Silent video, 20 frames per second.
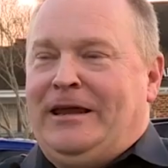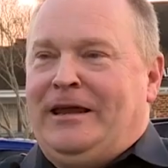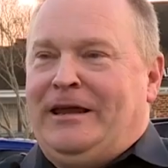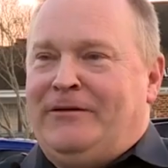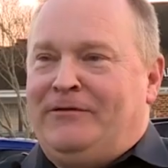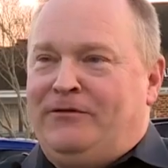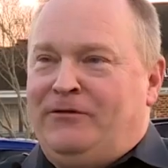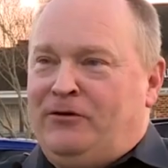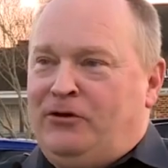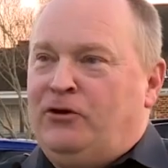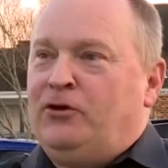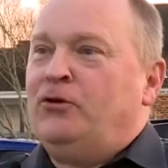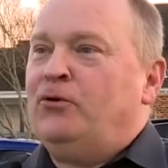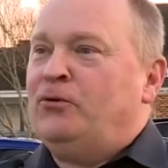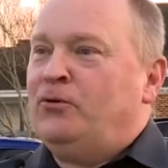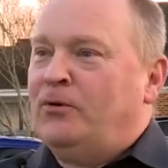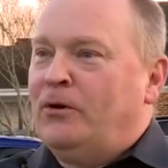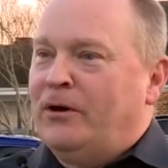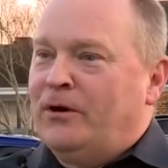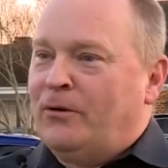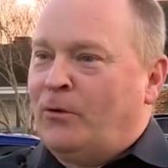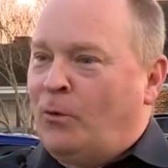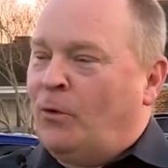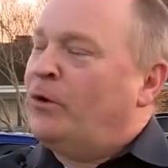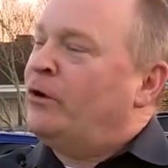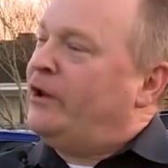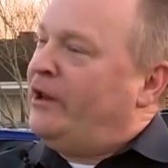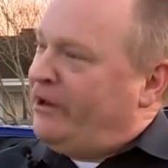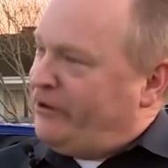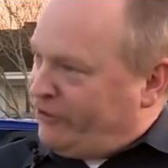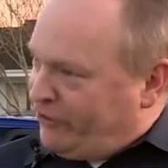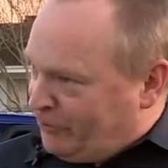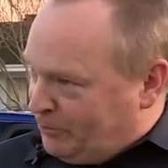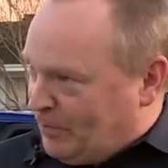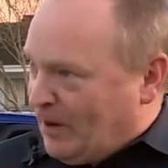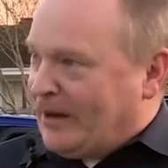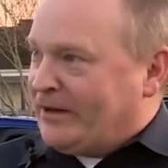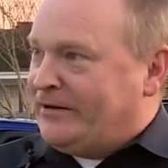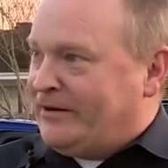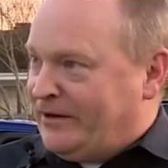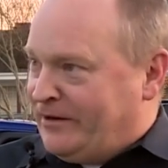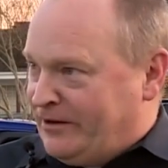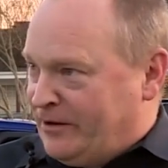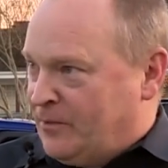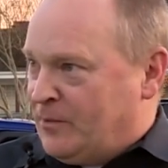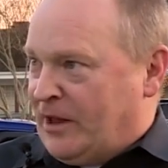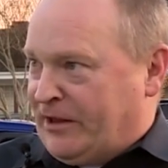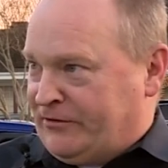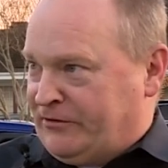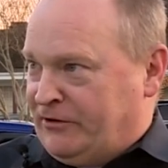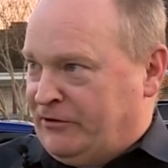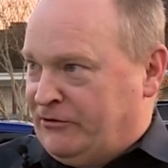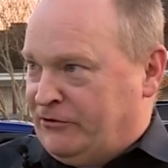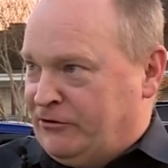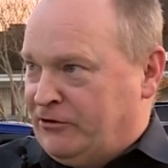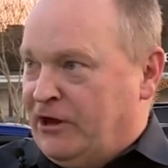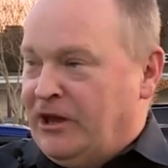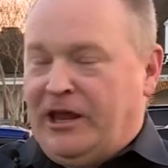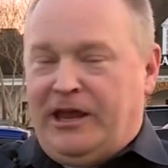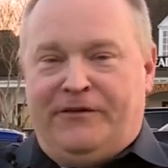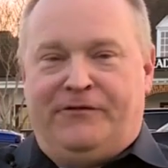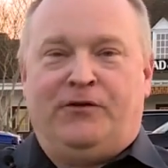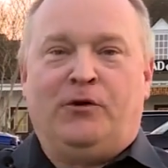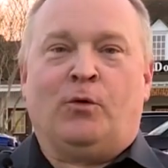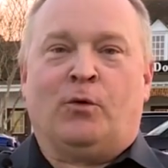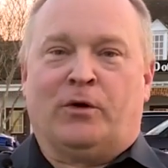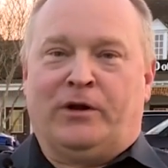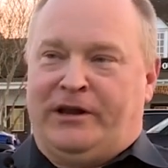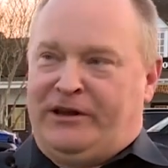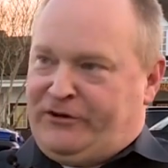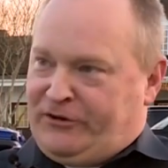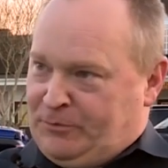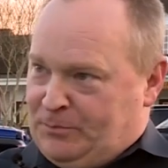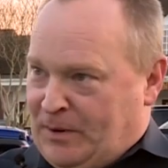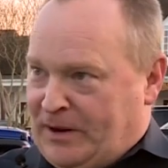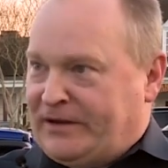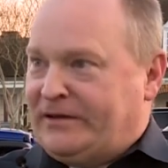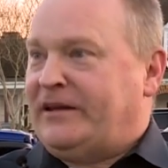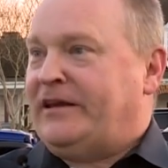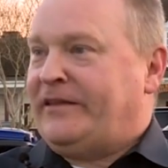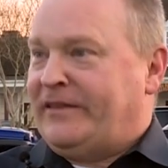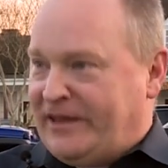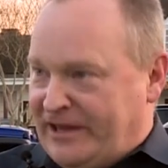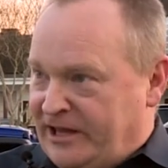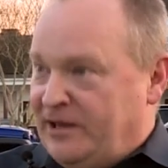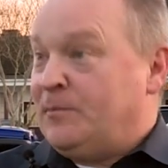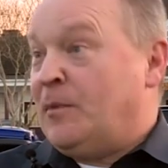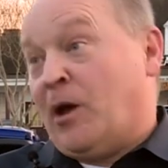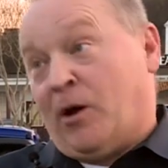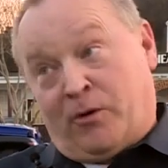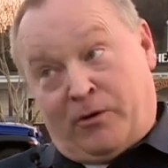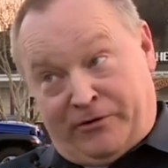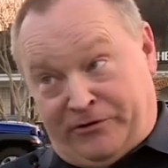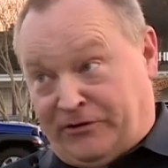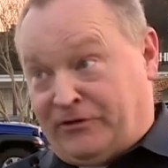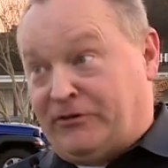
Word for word: If you weren't expecting the message, if you weren't expecting the email, because